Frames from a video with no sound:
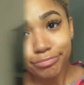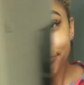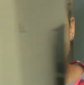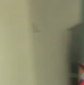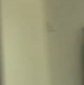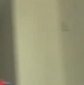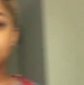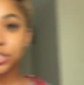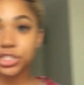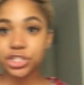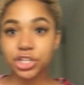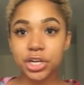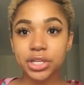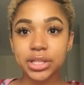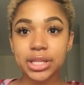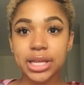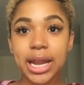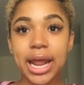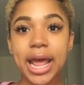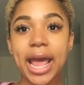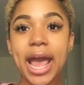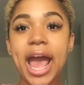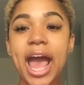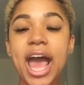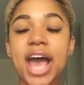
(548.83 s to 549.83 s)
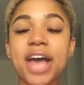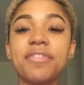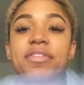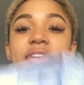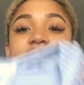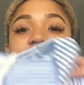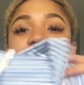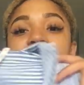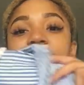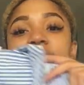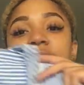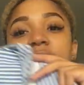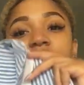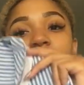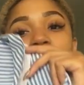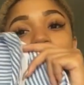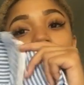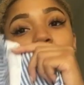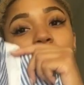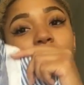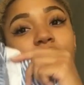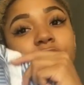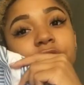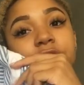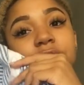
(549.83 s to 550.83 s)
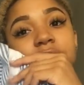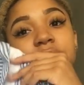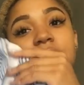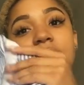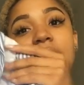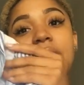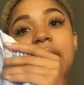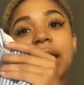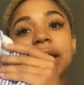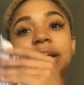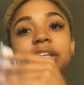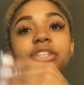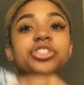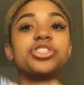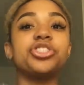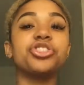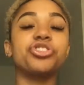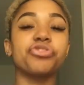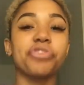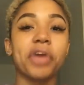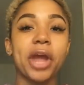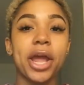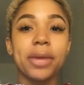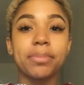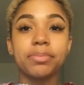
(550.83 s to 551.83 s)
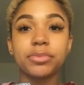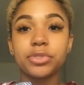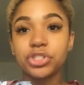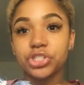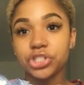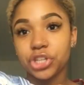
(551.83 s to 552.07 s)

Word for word: First shirt that I have is this oversized striped